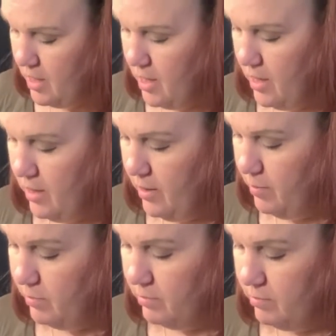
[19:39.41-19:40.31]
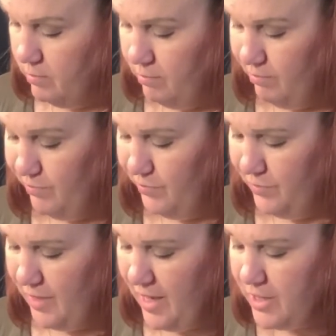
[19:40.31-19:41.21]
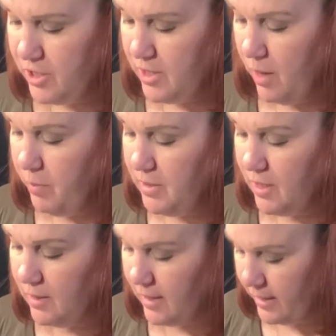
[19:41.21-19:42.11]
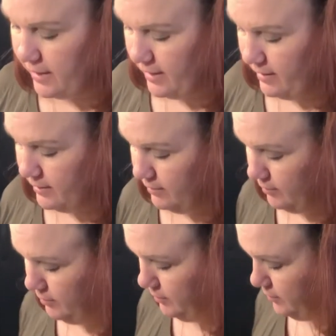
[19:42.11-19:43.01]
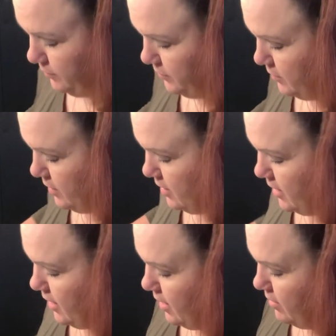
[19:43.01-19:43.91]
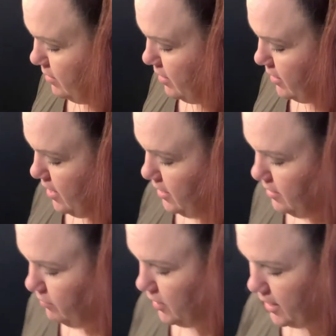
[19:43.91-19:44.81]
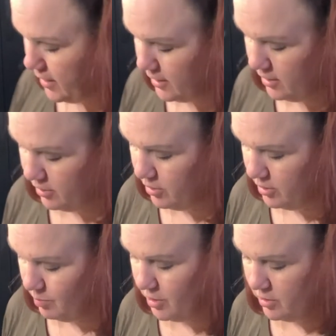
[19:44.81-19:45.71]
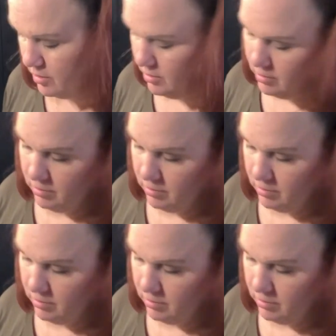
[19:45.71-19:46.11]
I just happen to like it. I kind of like the Christmas